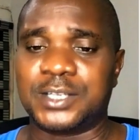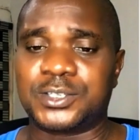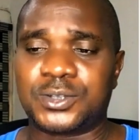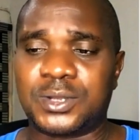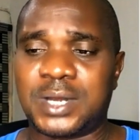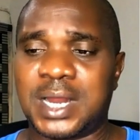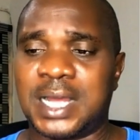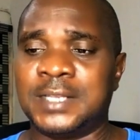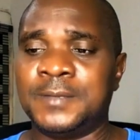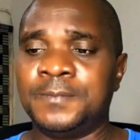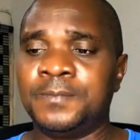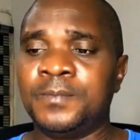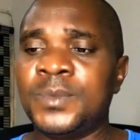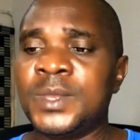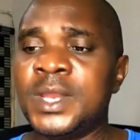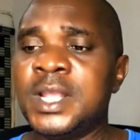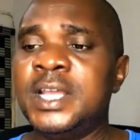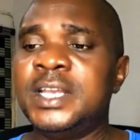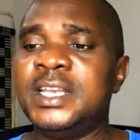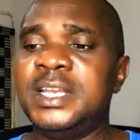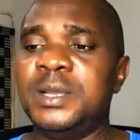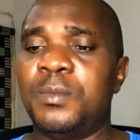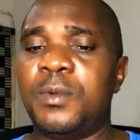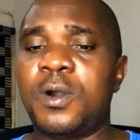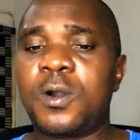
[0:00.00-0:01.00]
So that
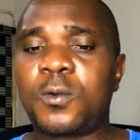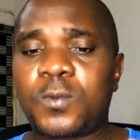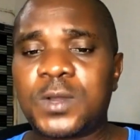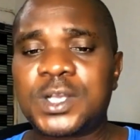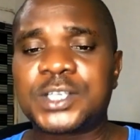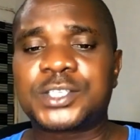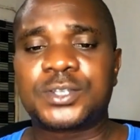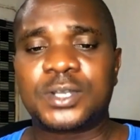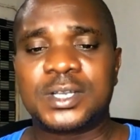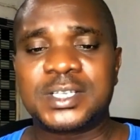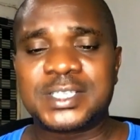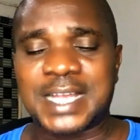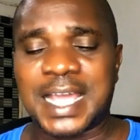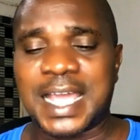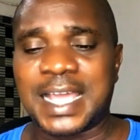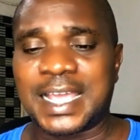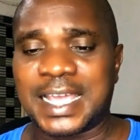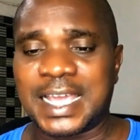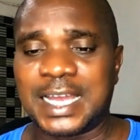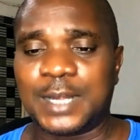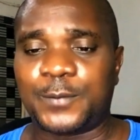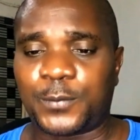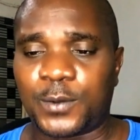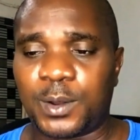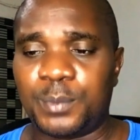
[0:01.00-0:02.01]
the more questions I
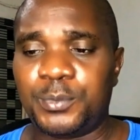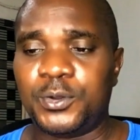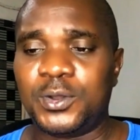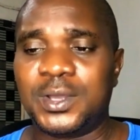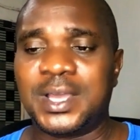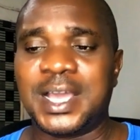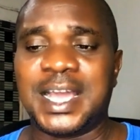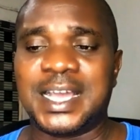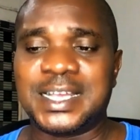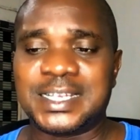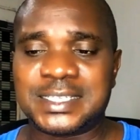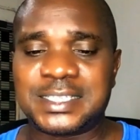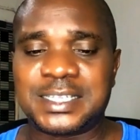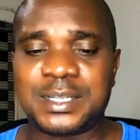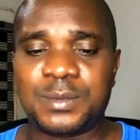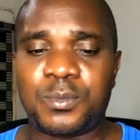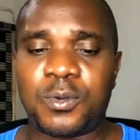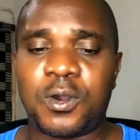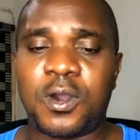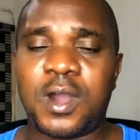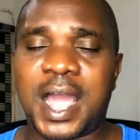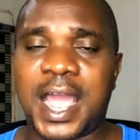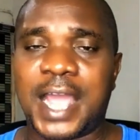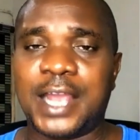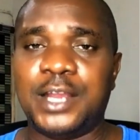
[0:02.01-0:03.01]
get from you guys, the
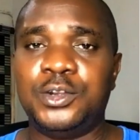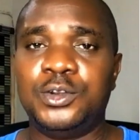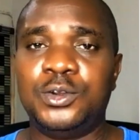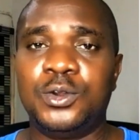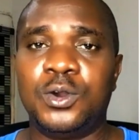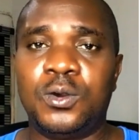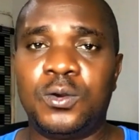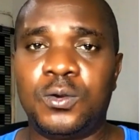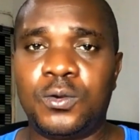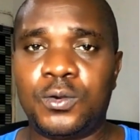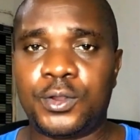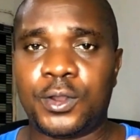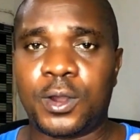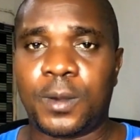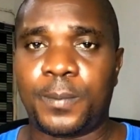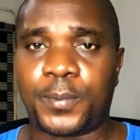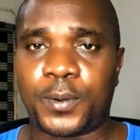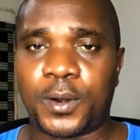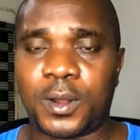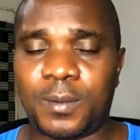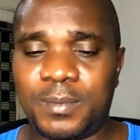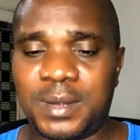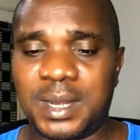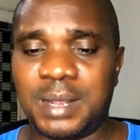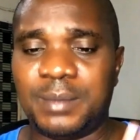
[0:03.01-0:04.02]
more I know your
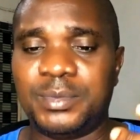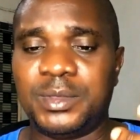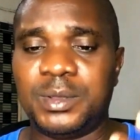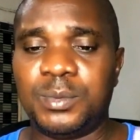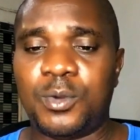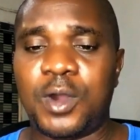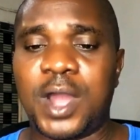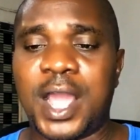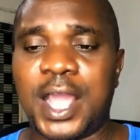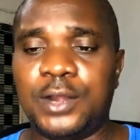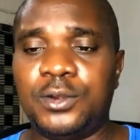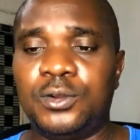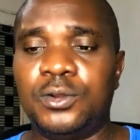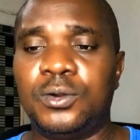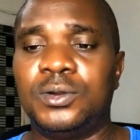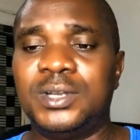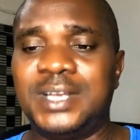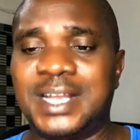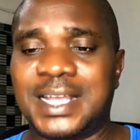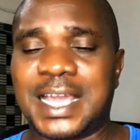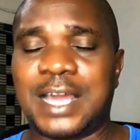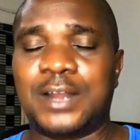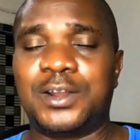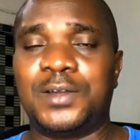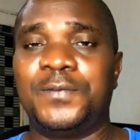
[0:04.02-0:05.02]
problem, the more I know the
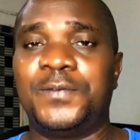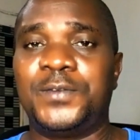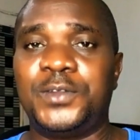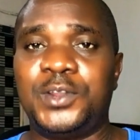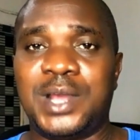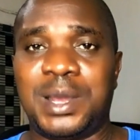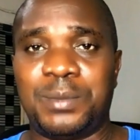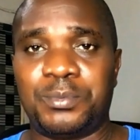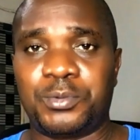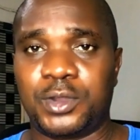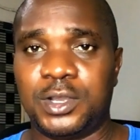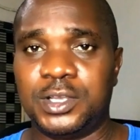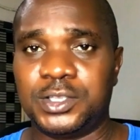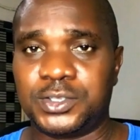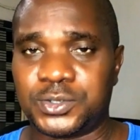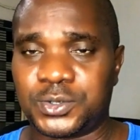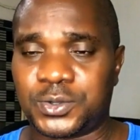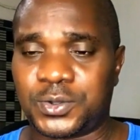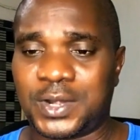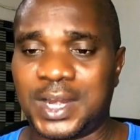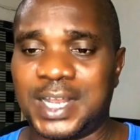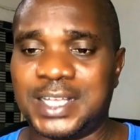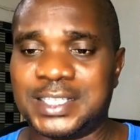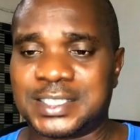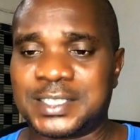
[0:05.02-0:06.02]
kind of video I'm going to
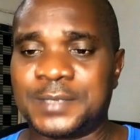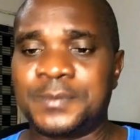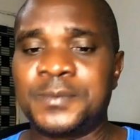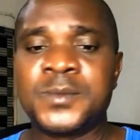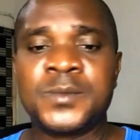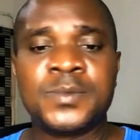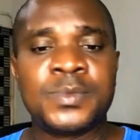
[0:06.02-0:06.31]
create.